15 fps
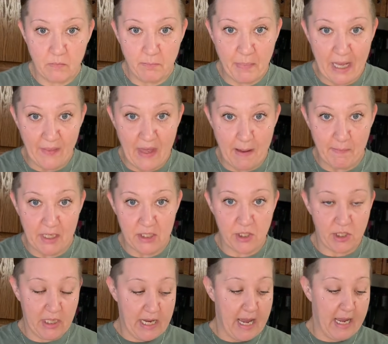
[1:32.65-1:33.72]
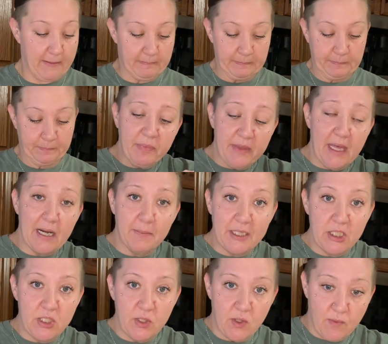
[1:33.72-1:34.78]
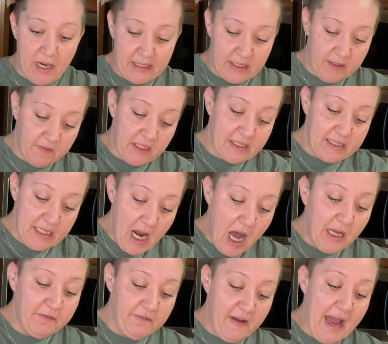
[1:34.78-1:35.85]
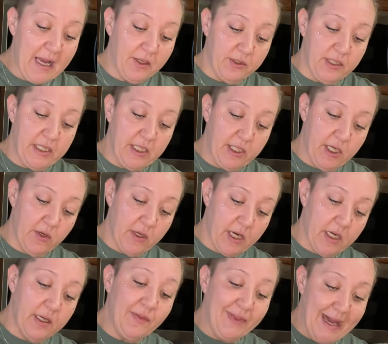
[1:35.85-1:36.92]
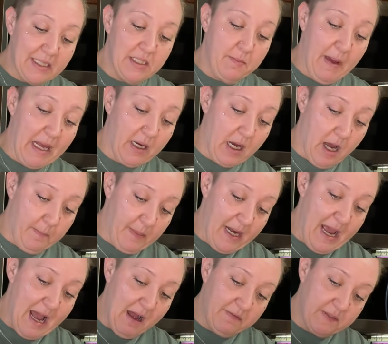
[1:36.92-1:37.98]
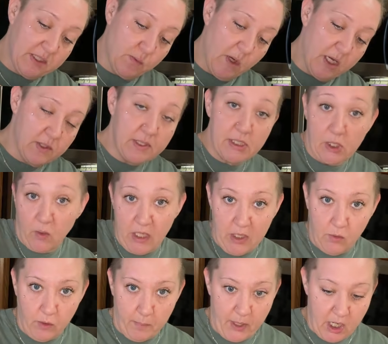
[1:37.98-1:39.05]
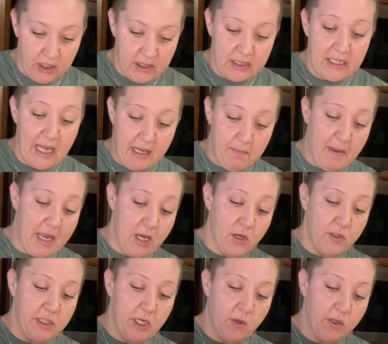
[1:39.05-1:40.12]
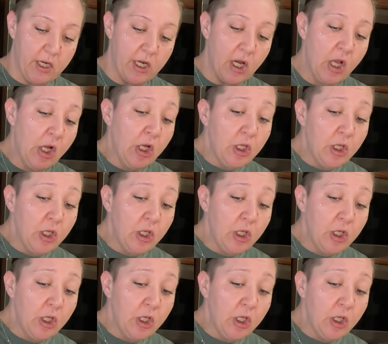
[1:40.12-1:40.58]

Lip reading: About that much, okay? And then I'm gonna do the rest of this non-fat Greek yogurt. That's about 1.5 cups as well. So equal parts like mayo and yogurt.